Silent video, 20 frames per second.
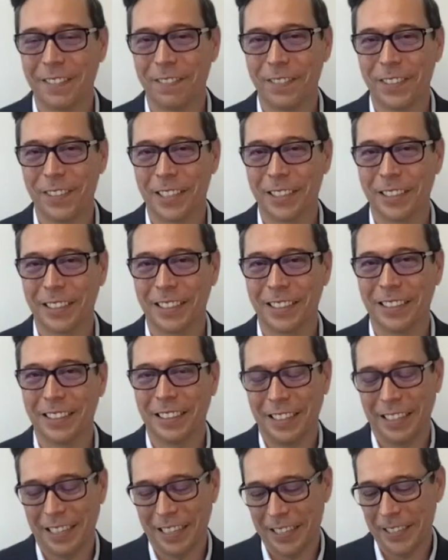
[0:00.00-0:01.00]
and figure
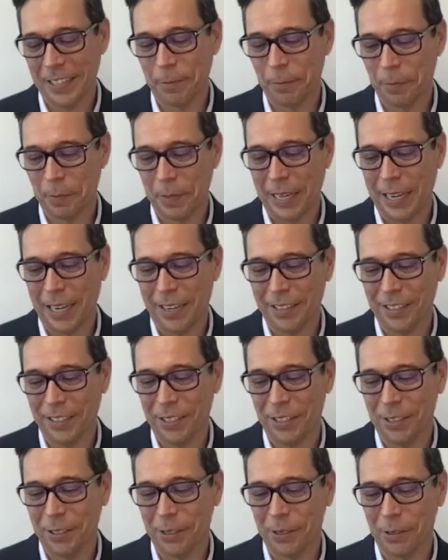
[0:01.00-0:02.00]
out um, how
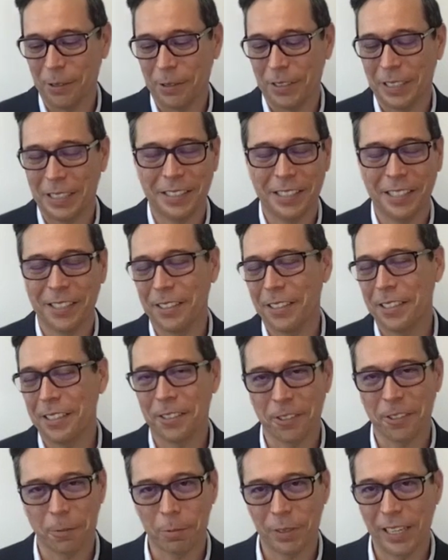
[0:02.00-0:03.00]
to continue to
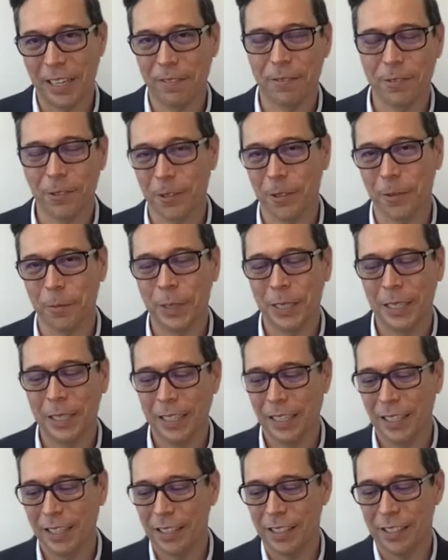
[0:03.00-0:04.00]
use our platform
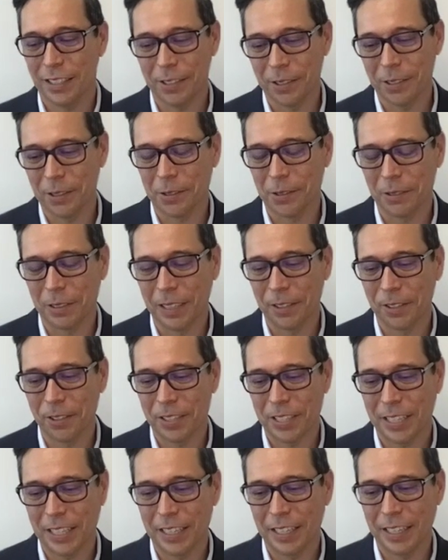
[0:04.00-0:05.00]
to
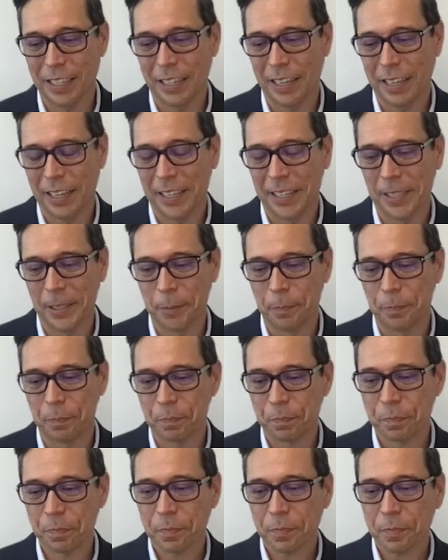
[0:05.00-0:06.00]
understand um,
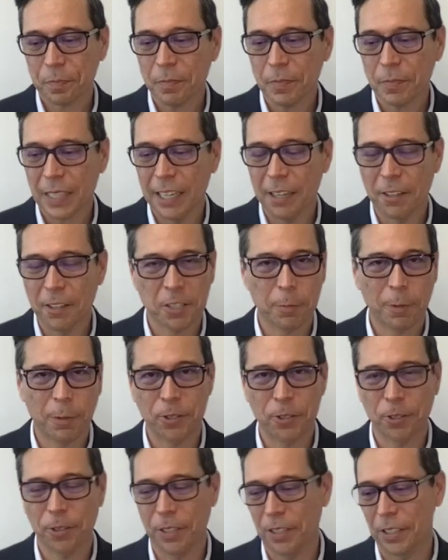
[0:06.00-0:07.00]
how
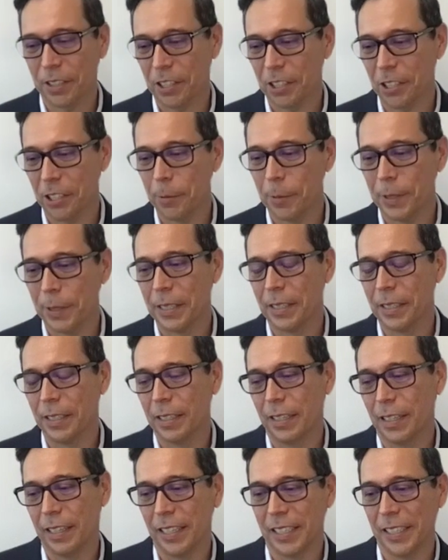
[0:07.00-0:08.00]
exposure to
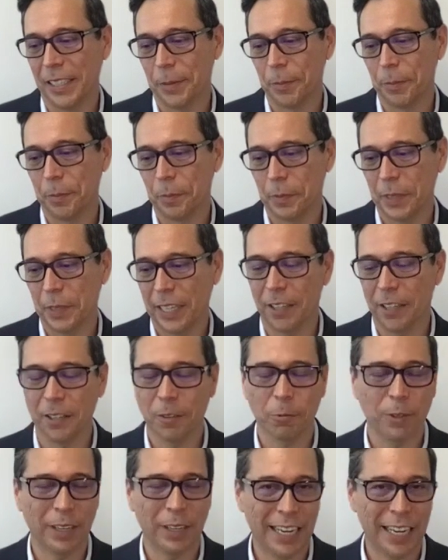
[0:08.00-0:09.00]
human um,
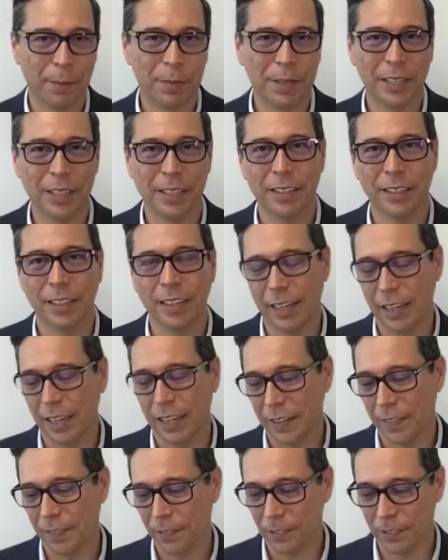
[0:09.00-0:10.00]
health will happen
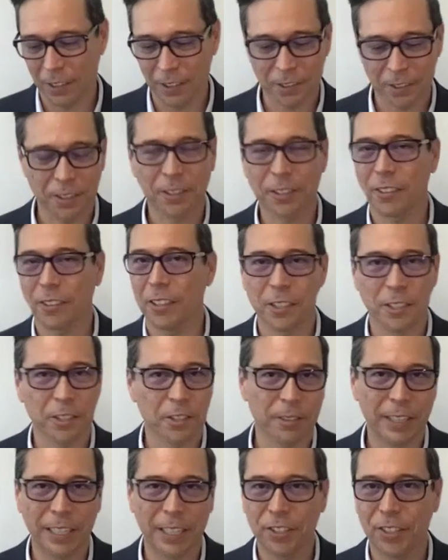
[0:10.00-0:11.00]
uh, for longer and longer
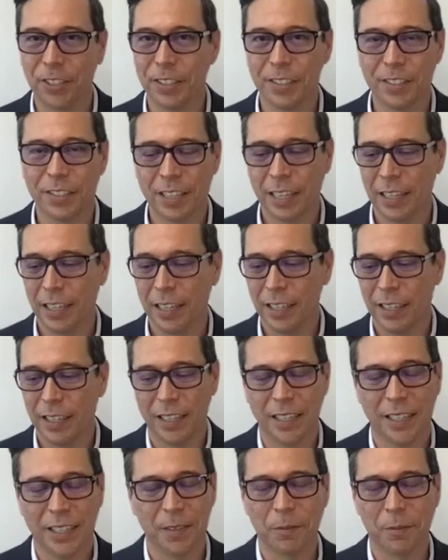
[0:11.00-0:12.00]
durations
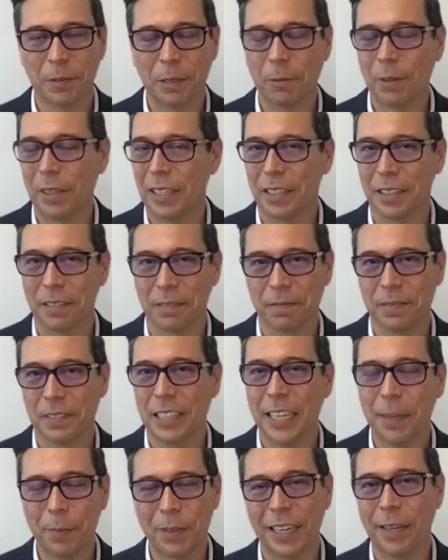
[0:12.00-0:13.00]
um, we want to
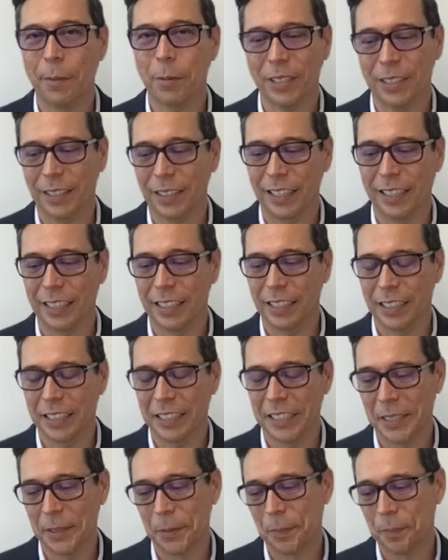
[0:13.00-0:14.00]
keep enabling that
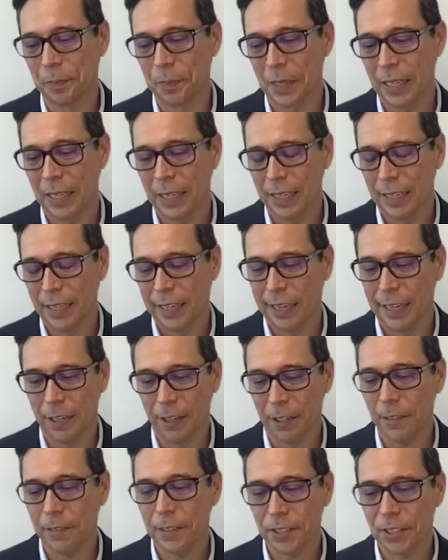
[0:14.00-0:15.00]
um, mm-hmm. And
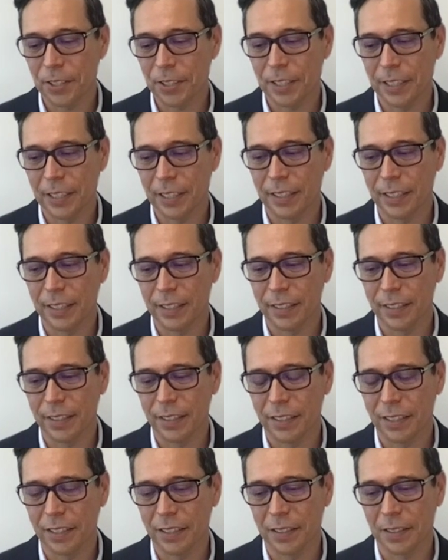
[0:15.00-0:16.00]
our vision is
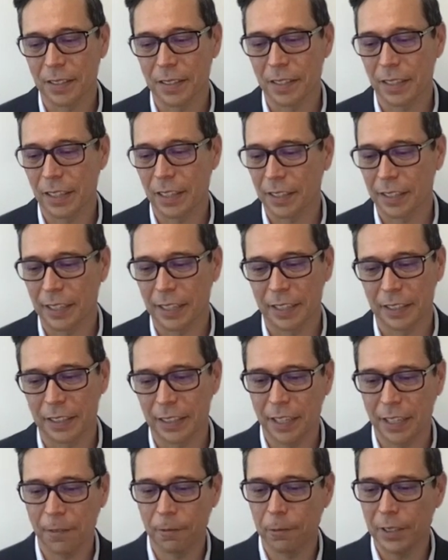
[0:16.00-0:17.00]
to, again,
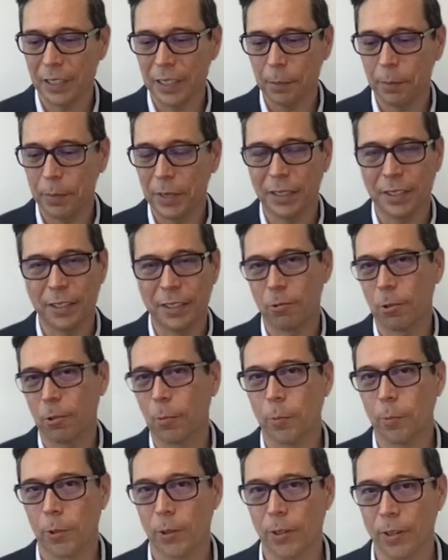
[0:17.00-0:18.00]
kind of really build this
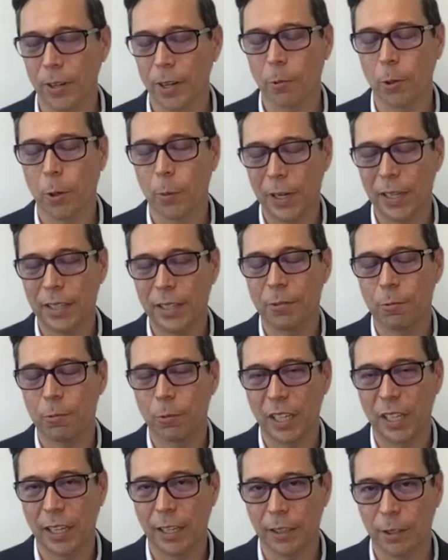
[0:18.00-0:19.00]
robust
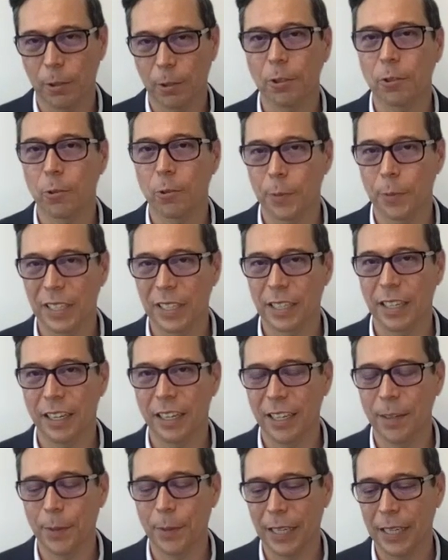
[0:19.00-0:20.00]
uh, low Earth orbit
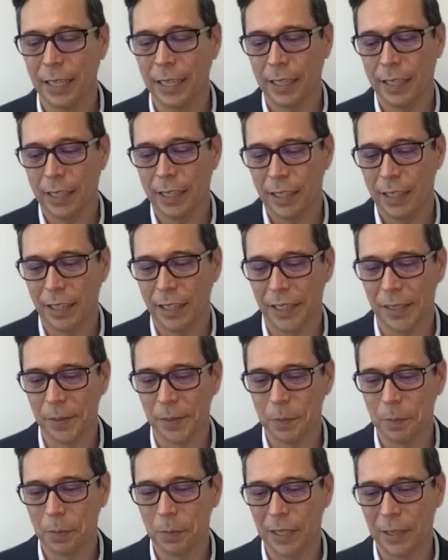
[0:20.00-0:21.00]
economy.
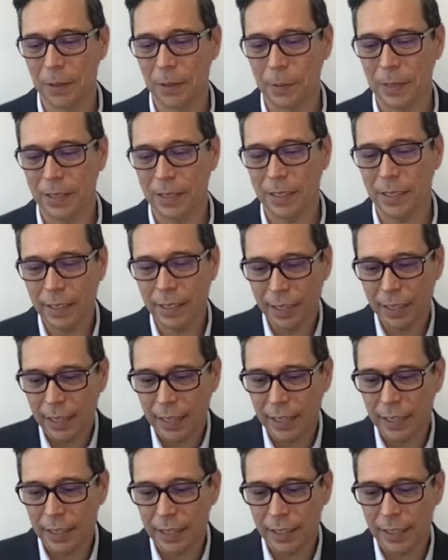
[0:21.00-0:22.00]
Um, but we see
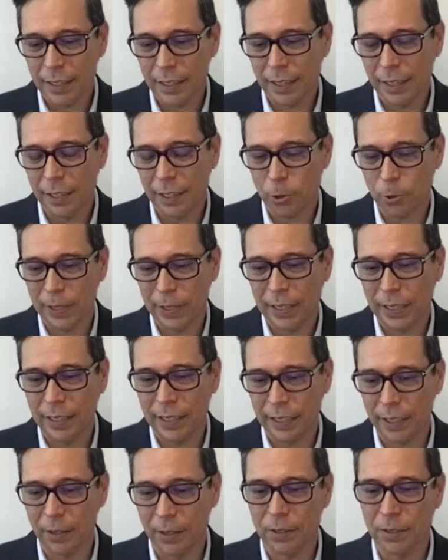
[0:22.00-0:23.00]
that a trend
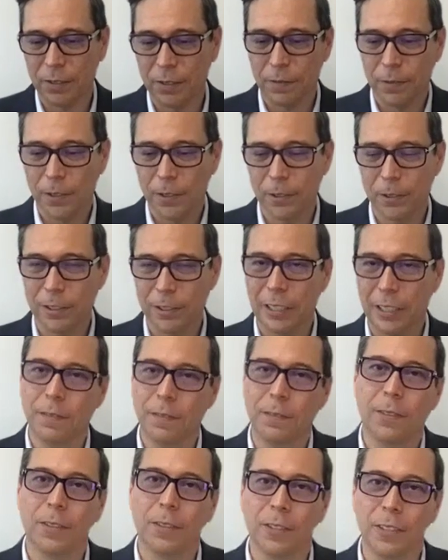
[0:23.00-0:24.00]
that goes further
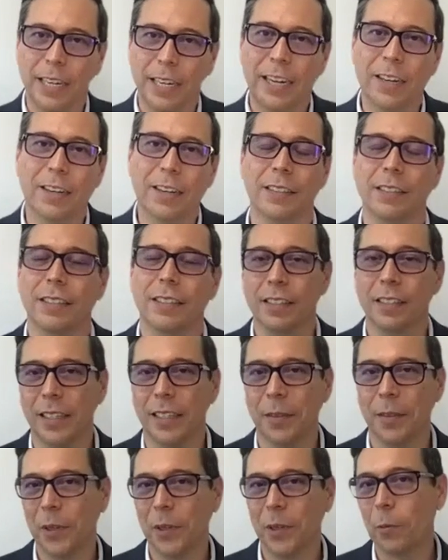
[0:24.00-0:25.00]
and further out
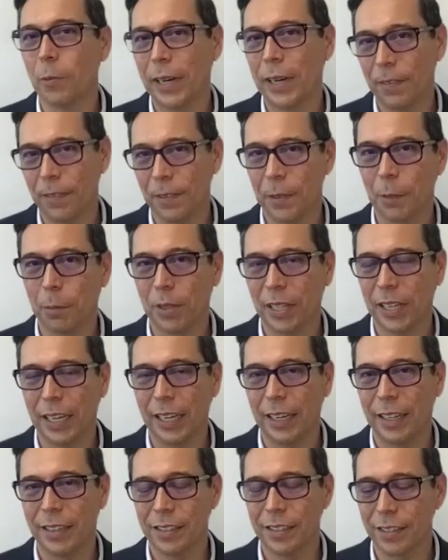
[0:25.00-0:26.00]
um, away from the
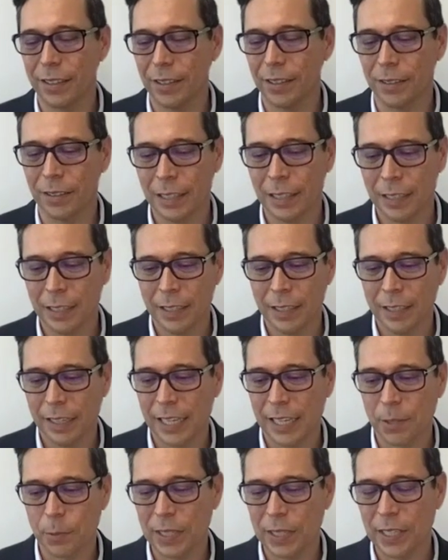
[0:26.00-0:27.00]
planet. So
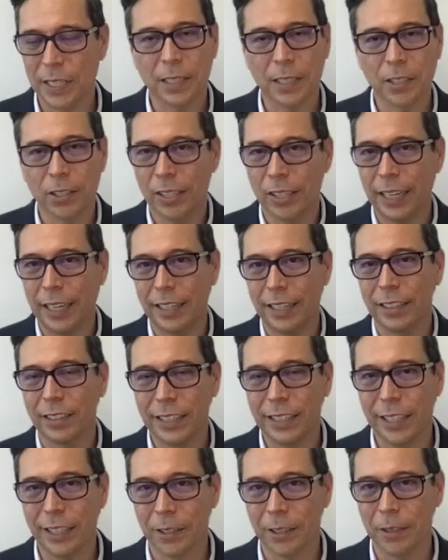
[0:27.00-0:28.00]
as we get good at
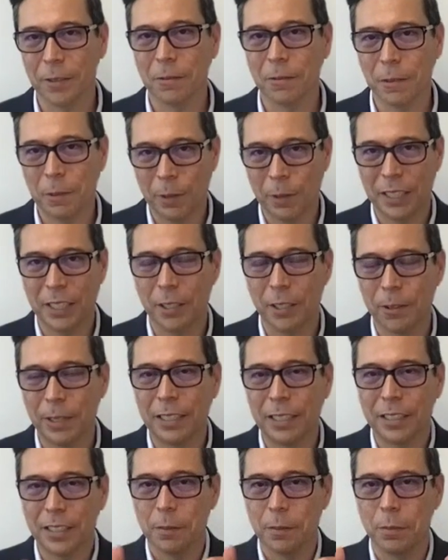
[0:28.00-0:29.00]
Leo, we want to go
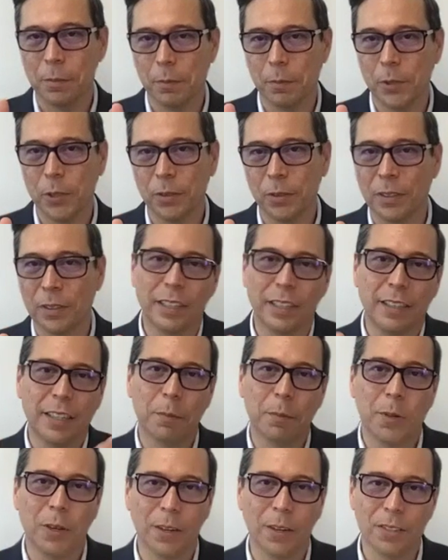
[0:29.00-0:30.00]
out to Moon and
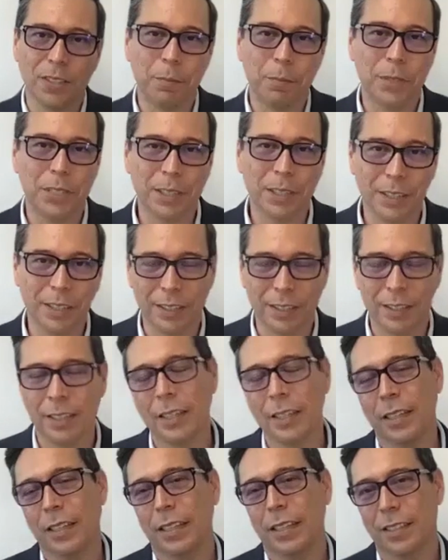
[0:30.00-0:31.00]
then Mars and beyond.
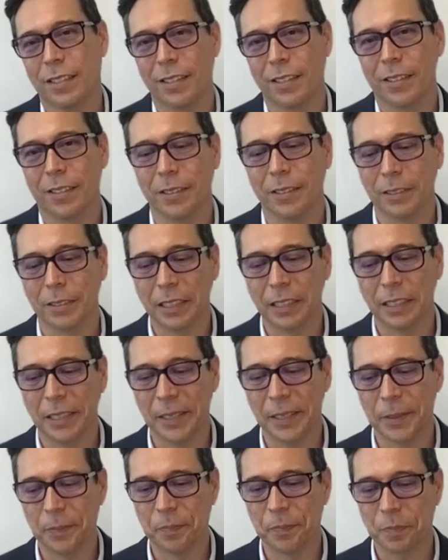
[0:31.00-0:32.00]
Mm-hmm. So
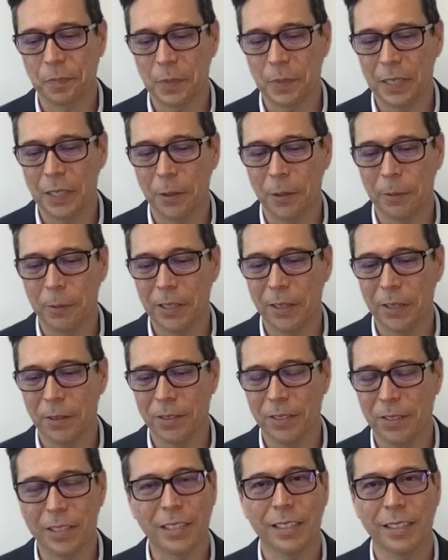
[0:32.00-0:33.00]
um, you know we don't
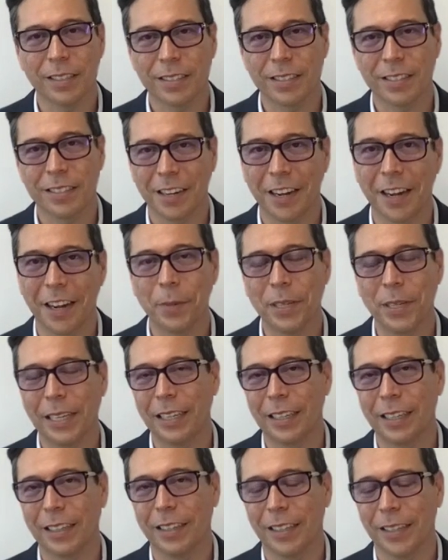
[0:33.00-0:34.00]
see us
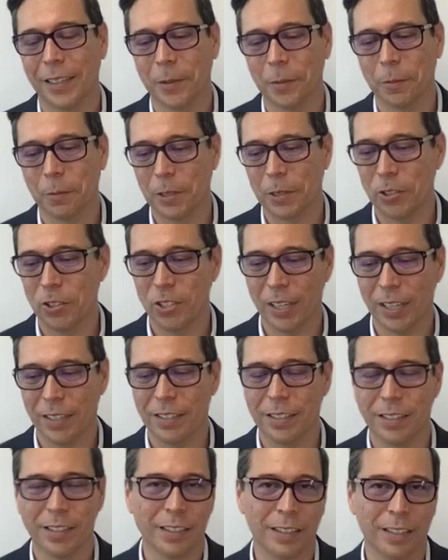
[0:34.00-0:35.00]
stopping uh, with
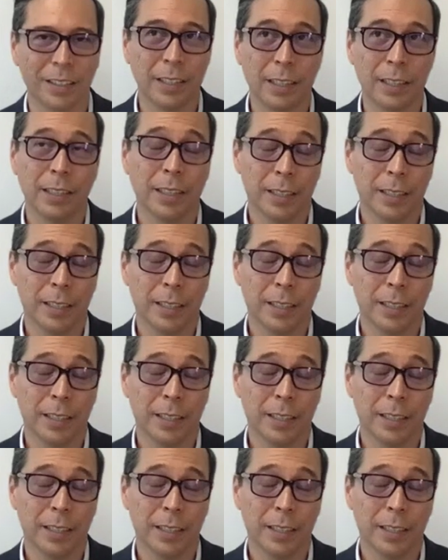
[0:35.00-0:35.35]
just the